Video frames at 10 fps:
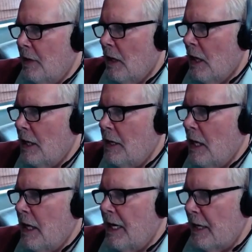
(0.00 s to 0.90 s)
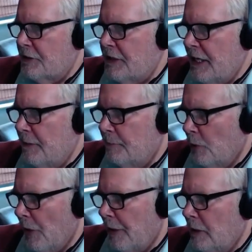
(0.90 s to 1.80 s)
on an out-of-state
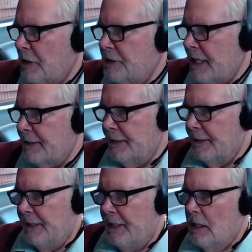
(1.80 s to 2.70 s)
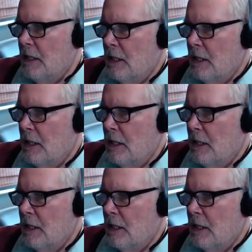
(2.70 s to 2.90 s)
employer, technically